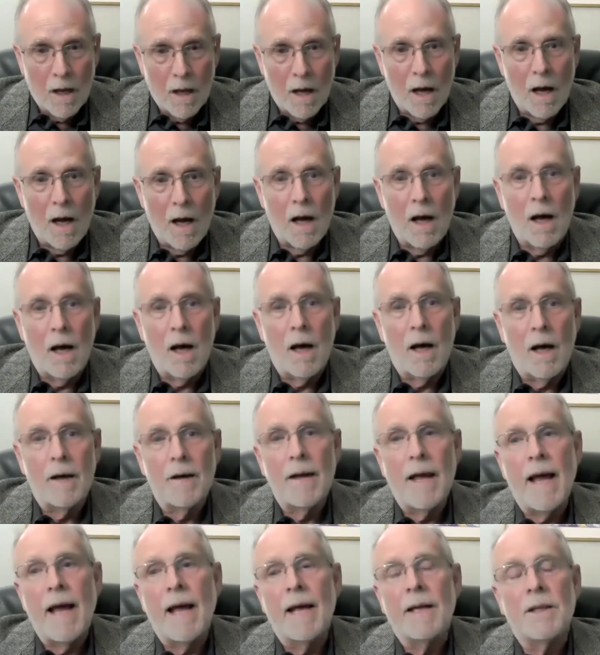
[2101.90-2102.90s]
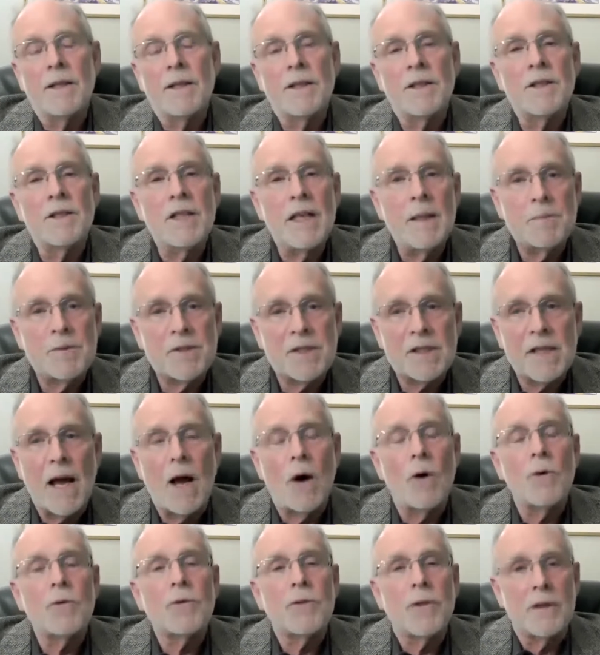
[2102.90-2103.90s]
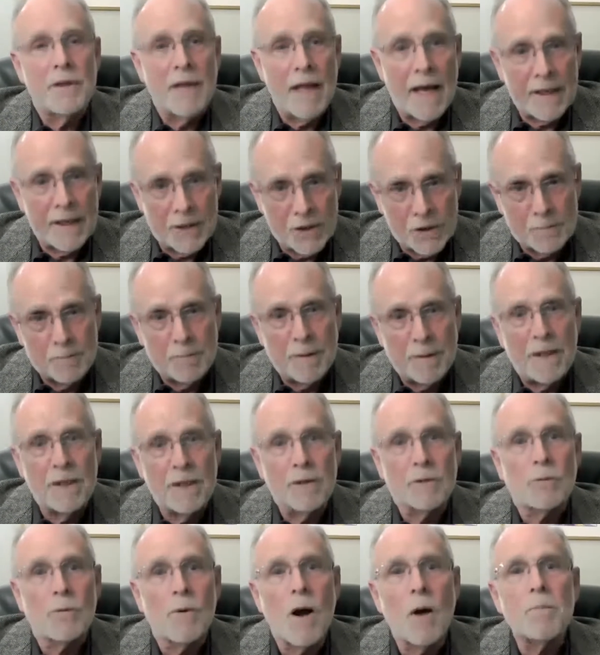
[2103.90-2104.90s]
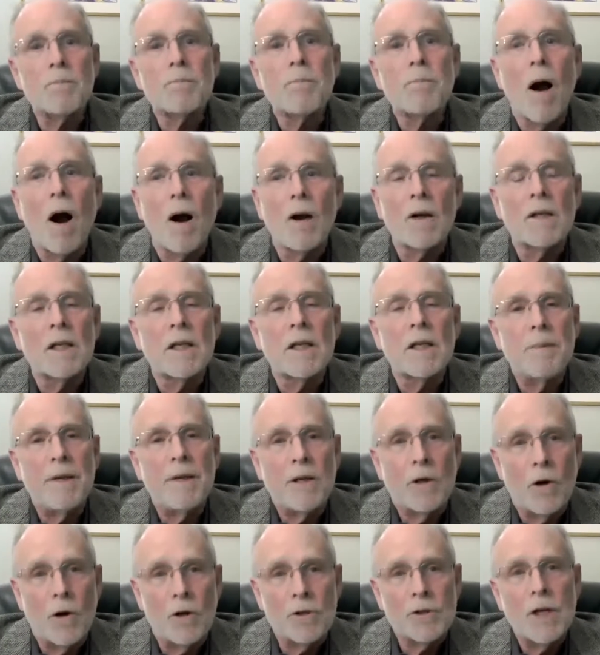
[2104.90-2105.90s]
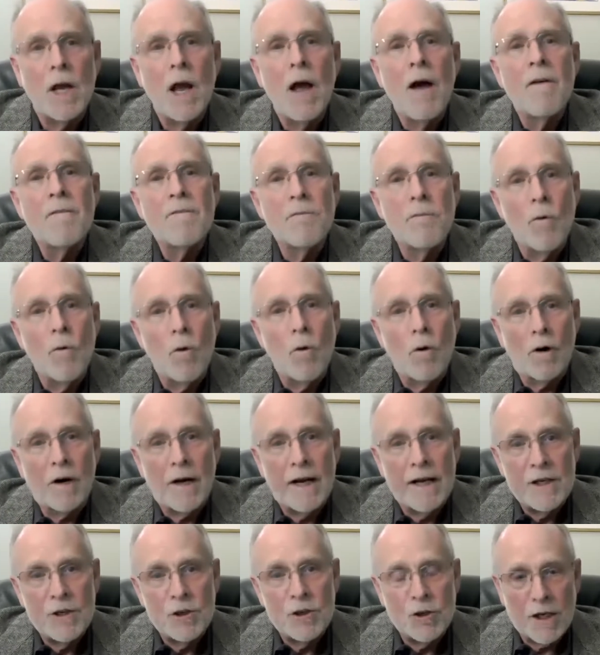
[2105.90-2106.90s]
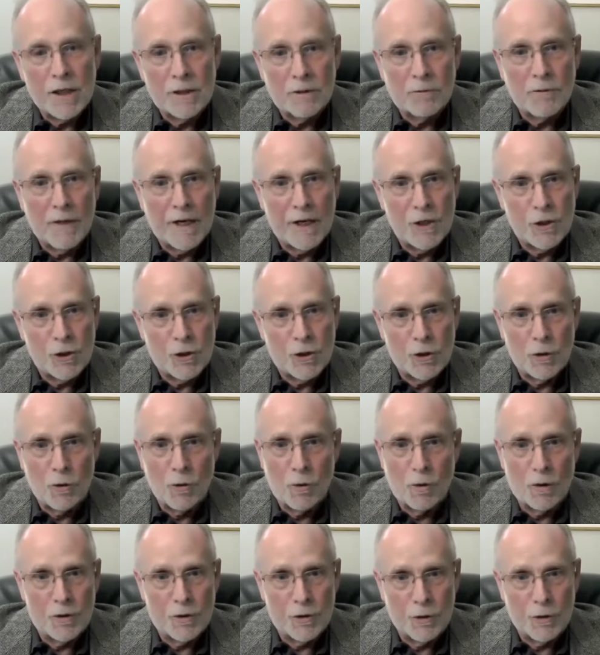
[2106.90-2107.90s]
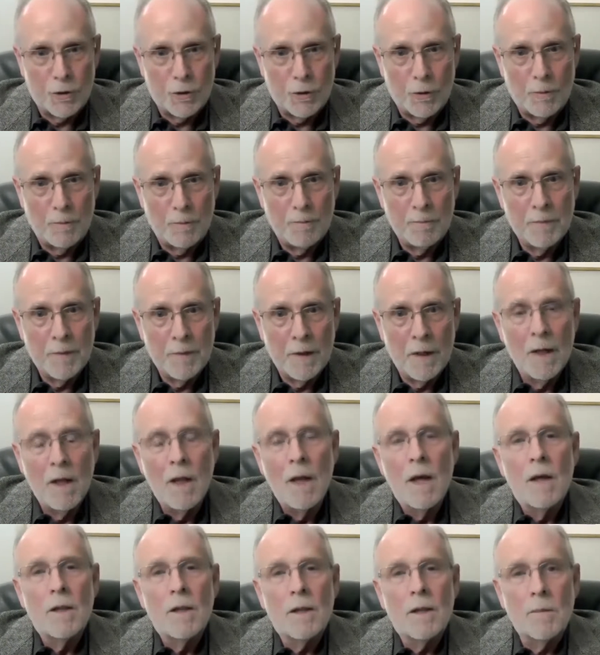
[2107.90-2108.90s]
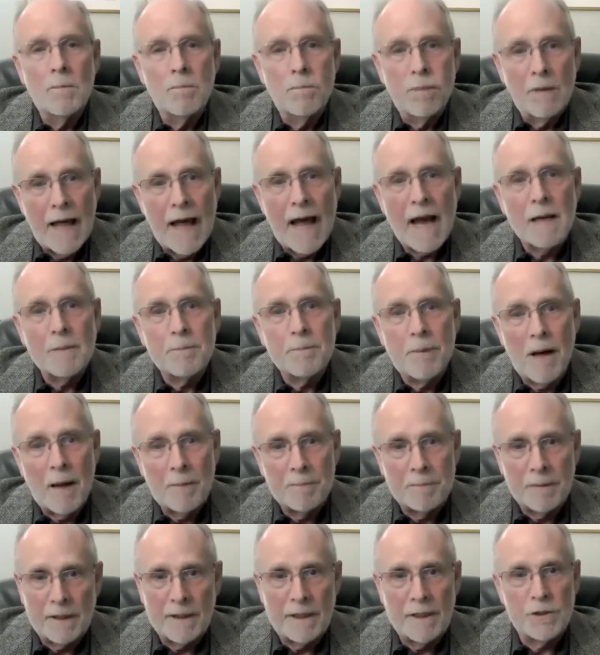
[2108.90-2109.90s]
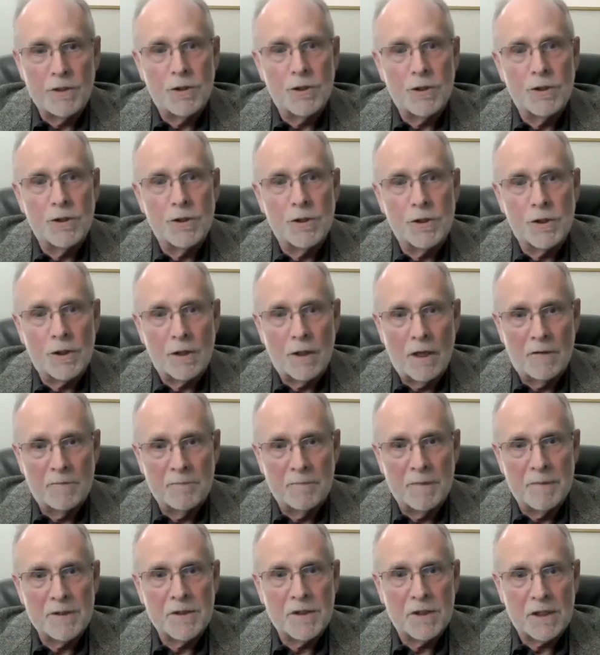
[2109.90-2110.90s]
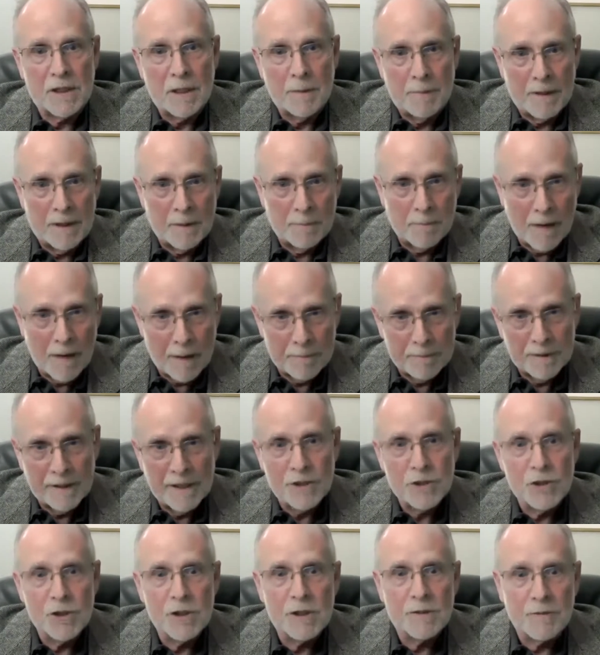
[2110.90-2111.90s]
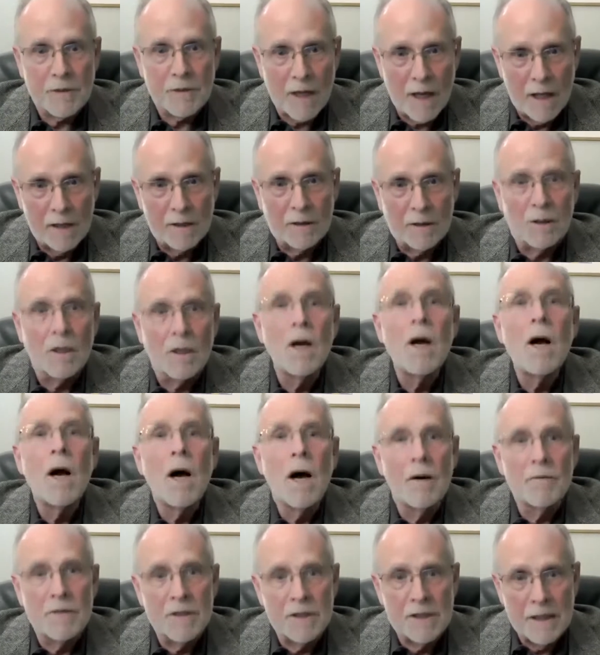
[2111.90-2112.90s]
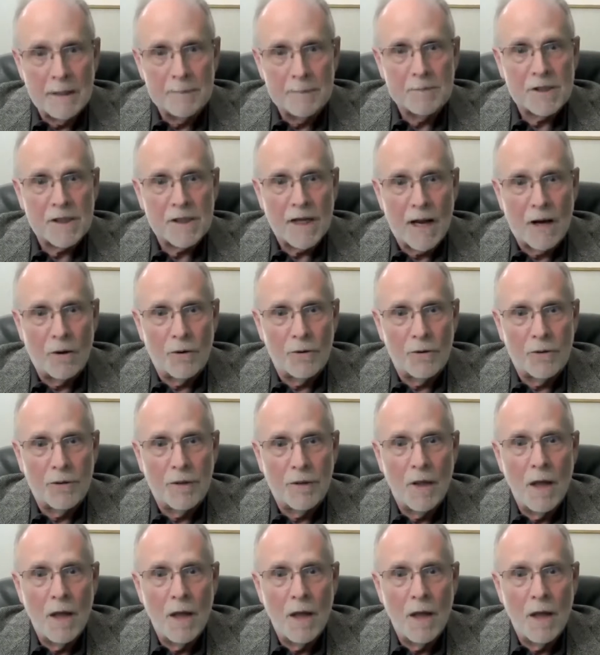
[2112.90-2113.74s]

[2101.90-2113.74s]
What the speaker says: And in the Deep South, that has been throughout, partly because for a generation or two, the Black populations of Mississippi, the populations of color of the Deep South,